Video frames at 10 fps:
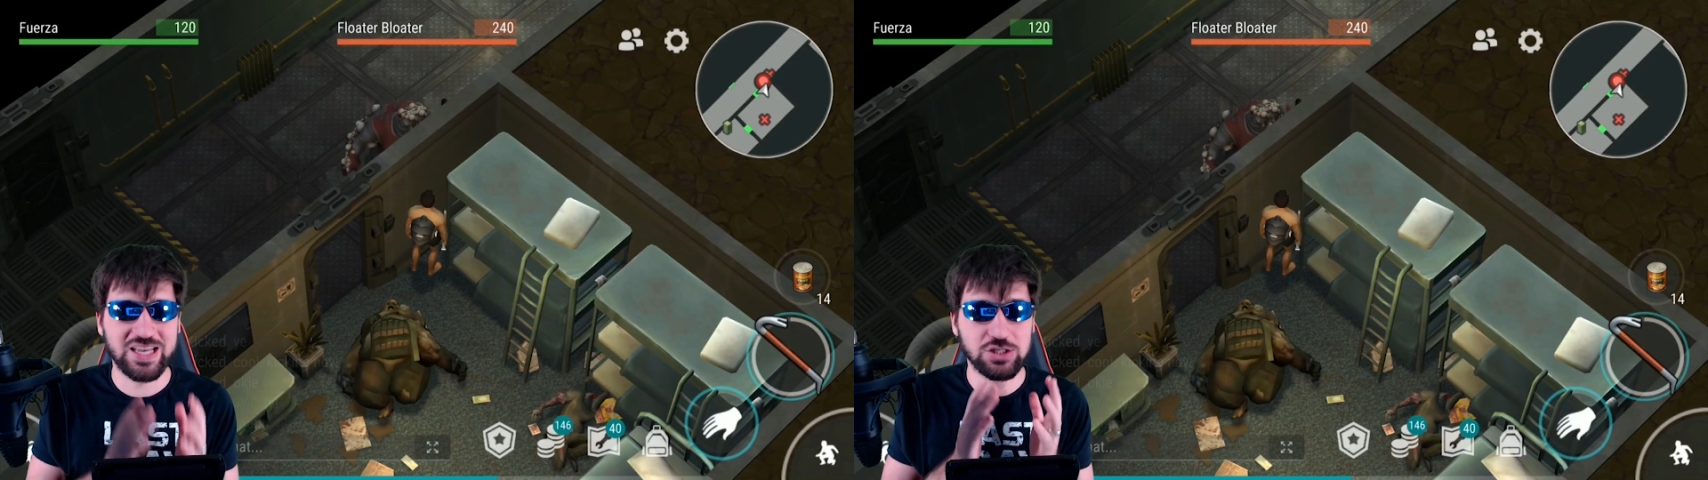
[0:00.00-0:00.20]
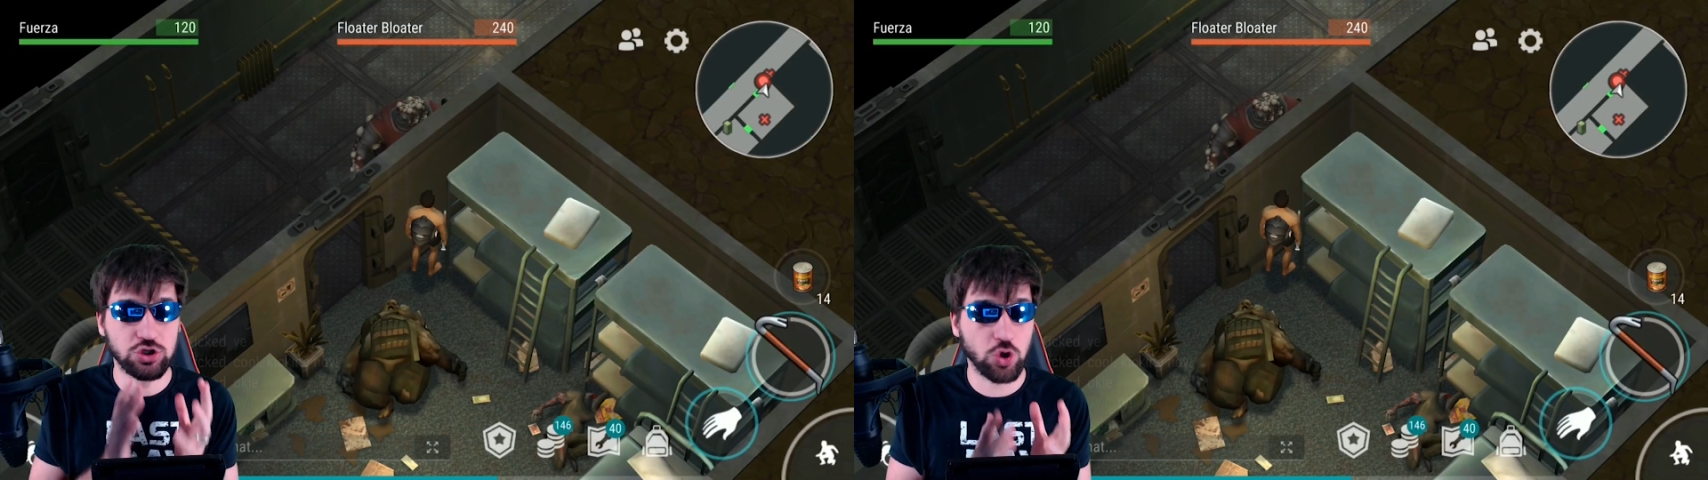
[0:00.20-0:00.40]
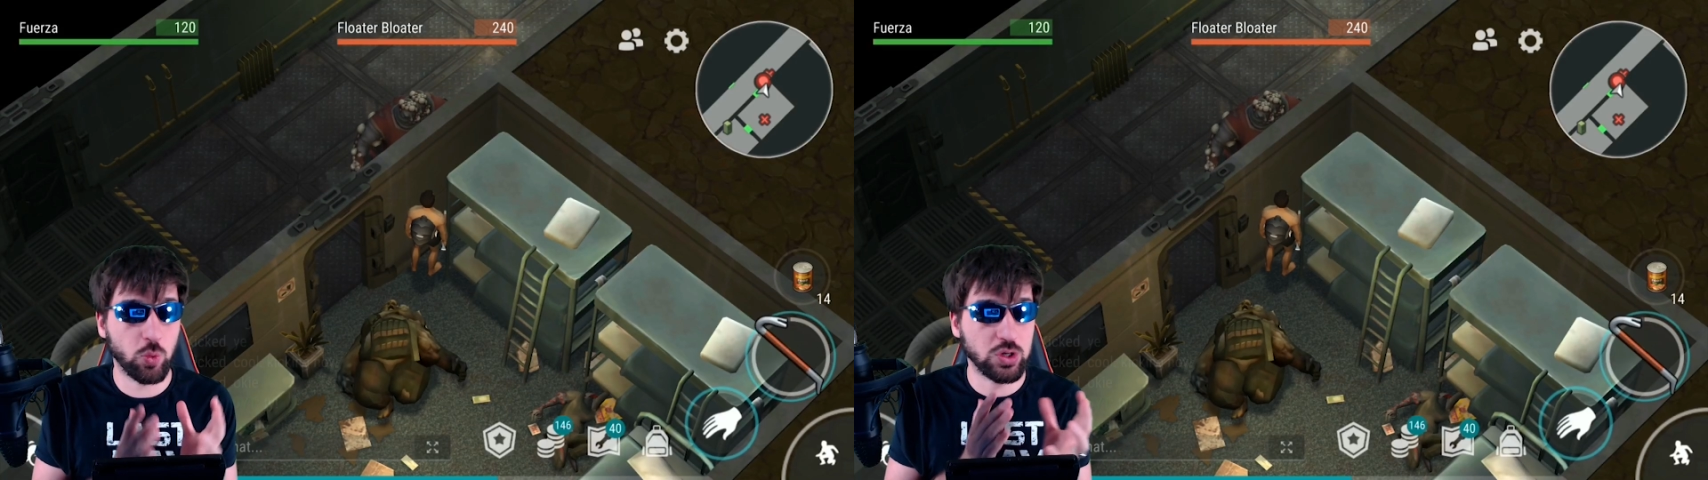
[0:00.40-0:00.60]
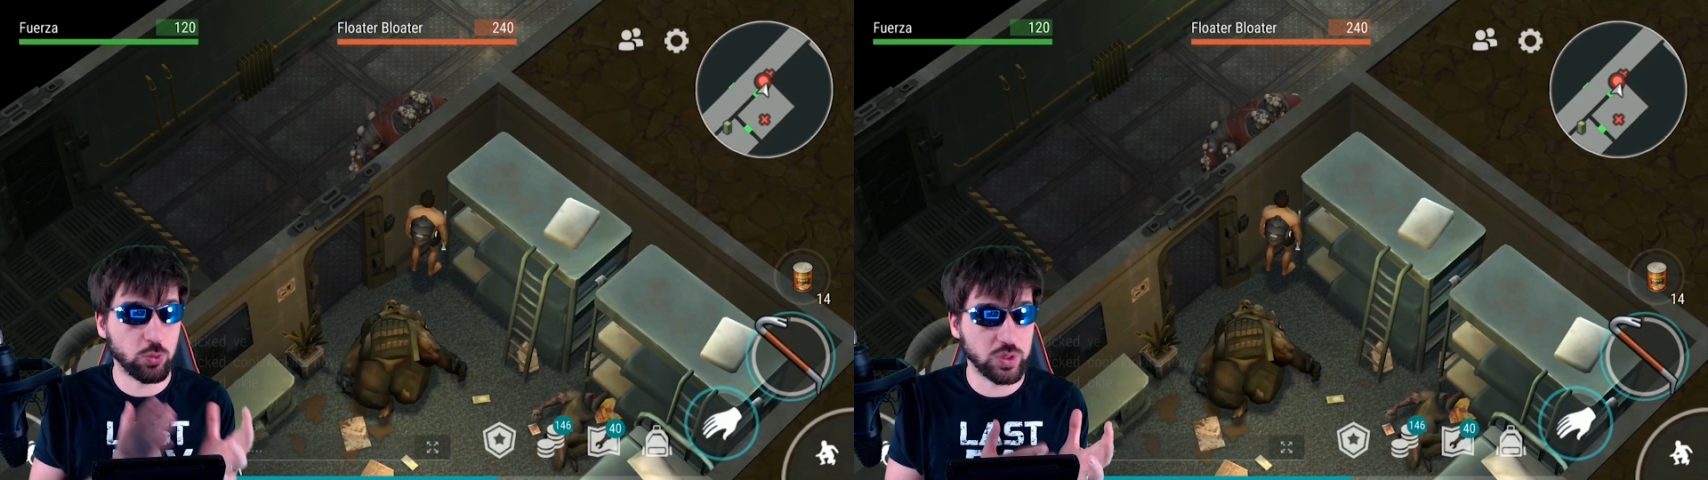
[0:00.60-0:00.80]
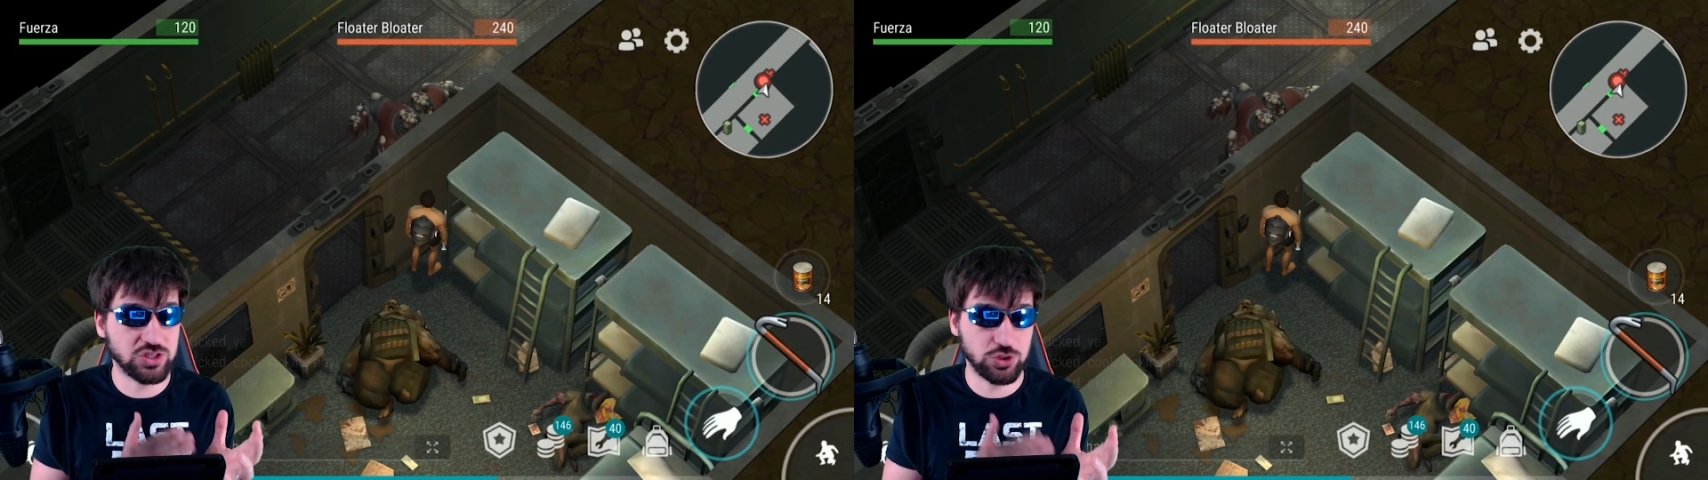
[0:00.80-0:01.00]
is knowing
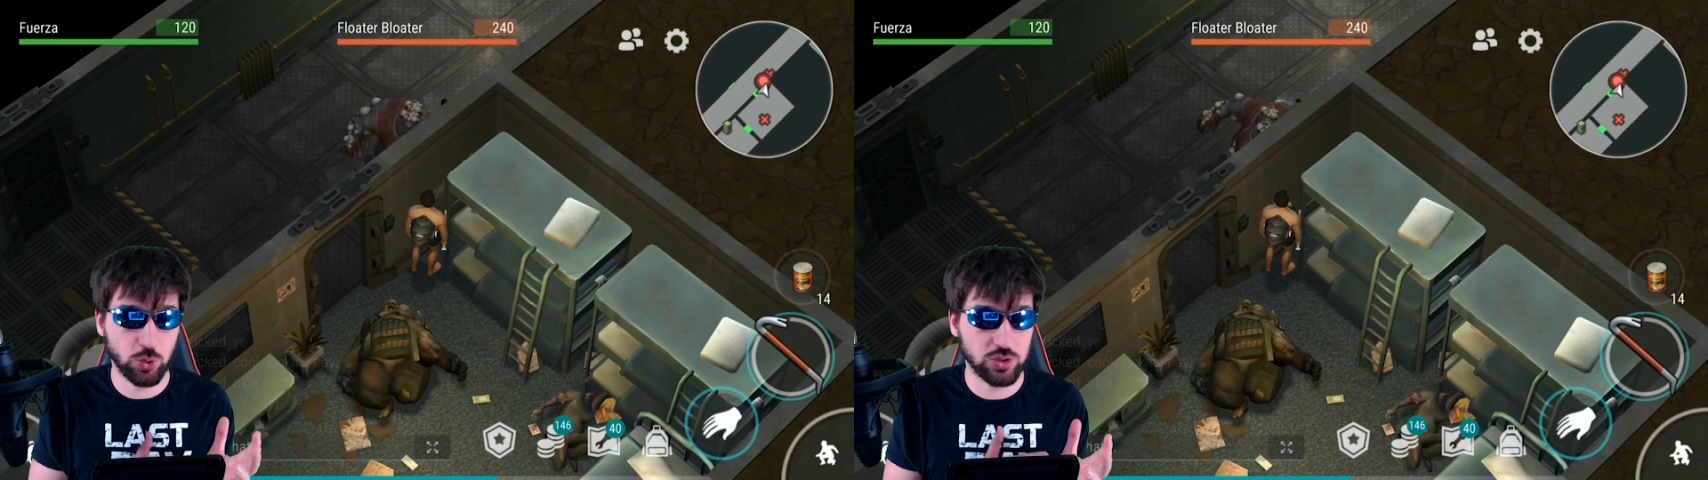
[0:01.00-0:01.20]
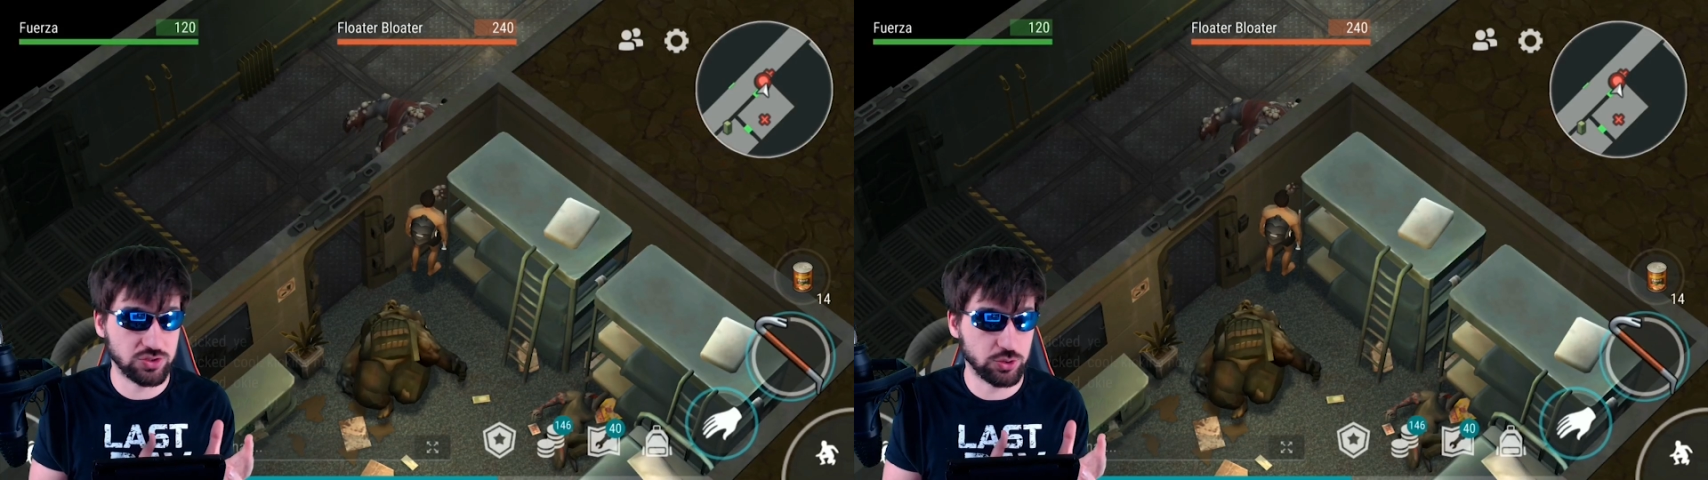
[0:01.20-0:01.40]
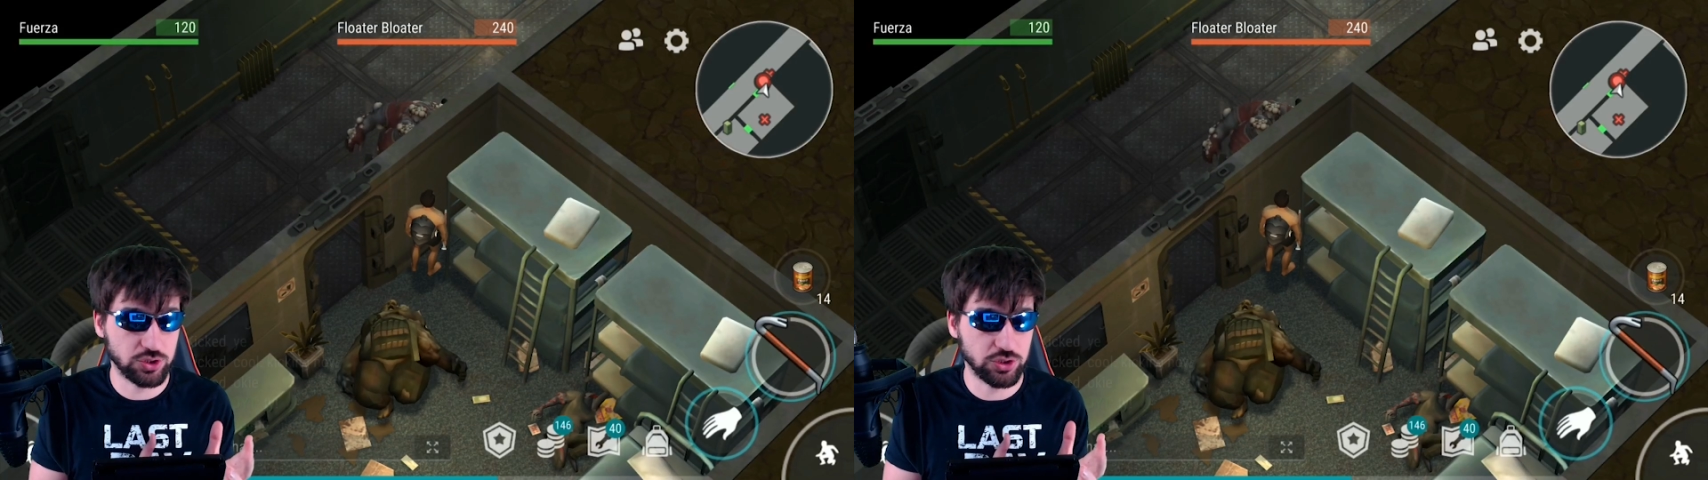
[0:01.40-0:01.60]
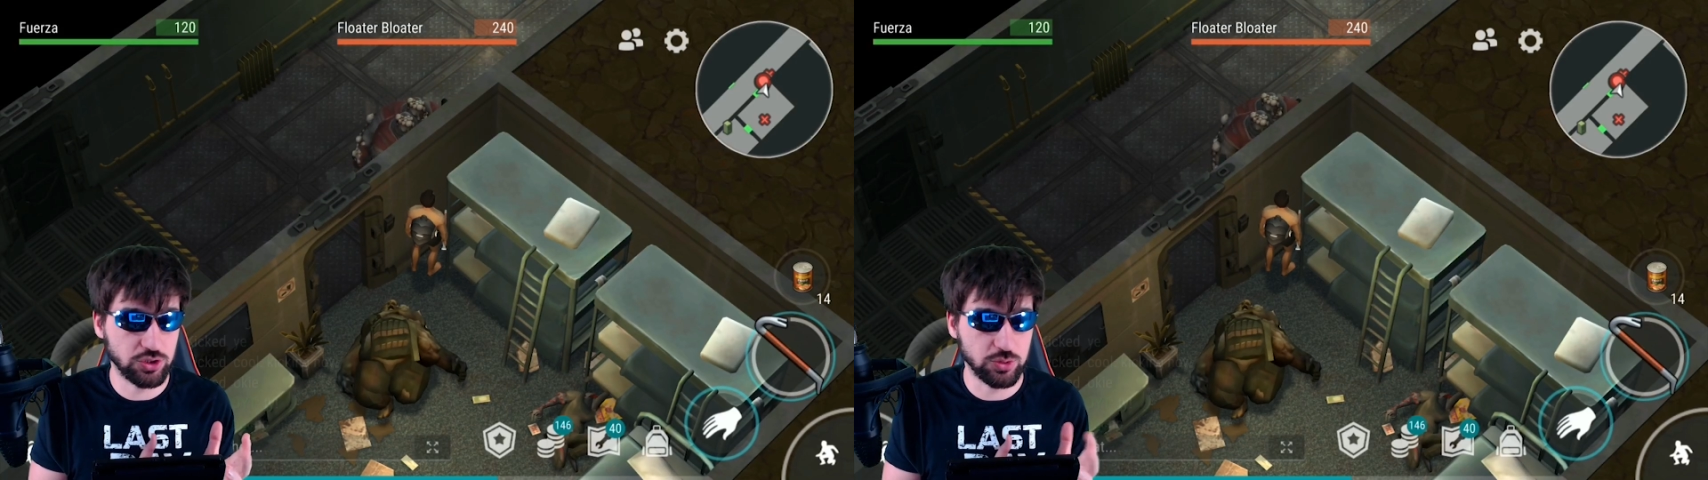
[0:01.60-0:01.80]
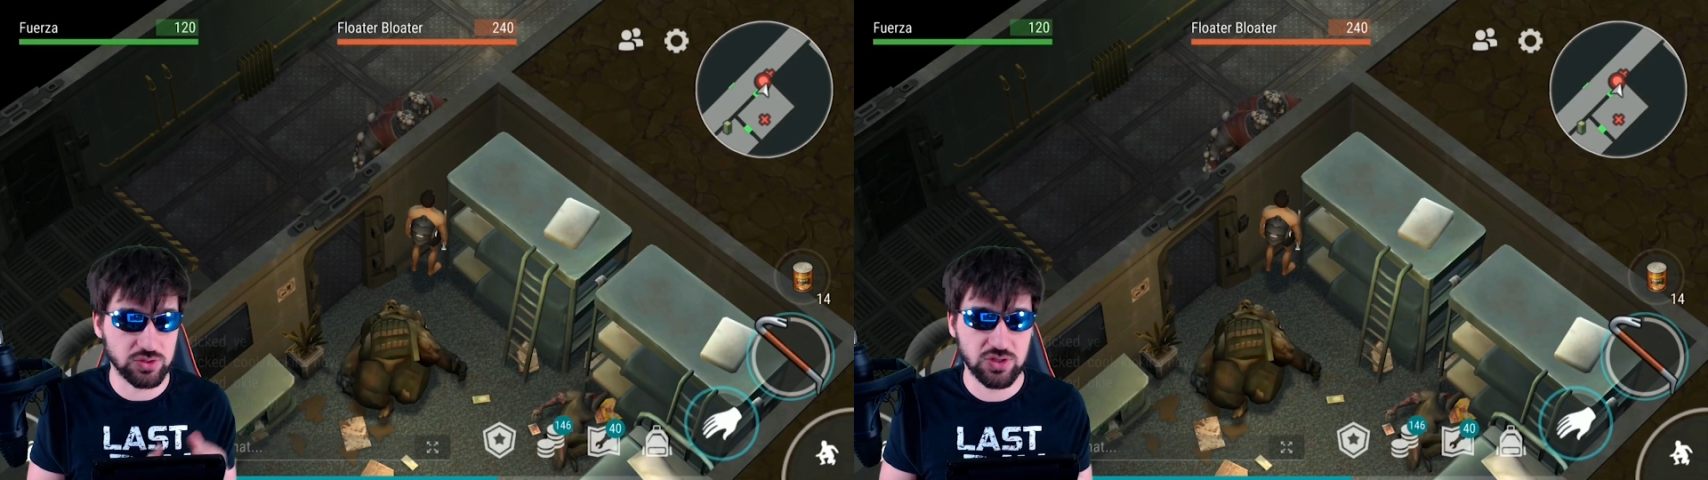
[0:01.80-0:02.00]
which doors you should
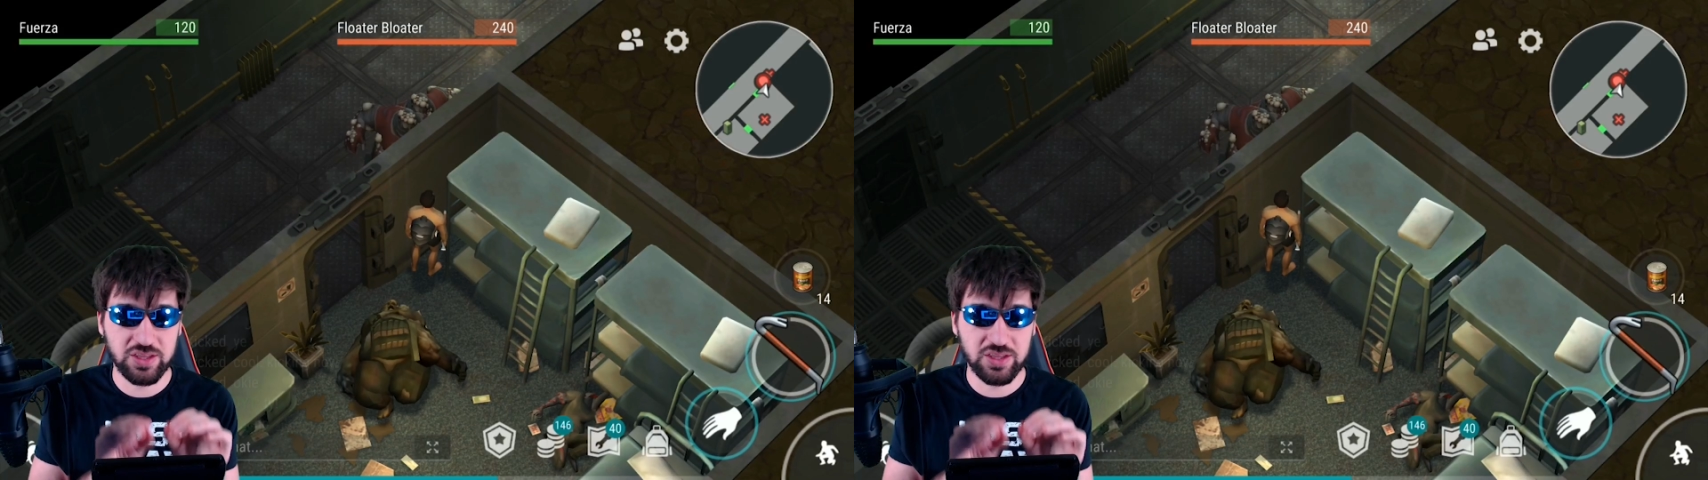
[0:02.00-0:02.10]
use.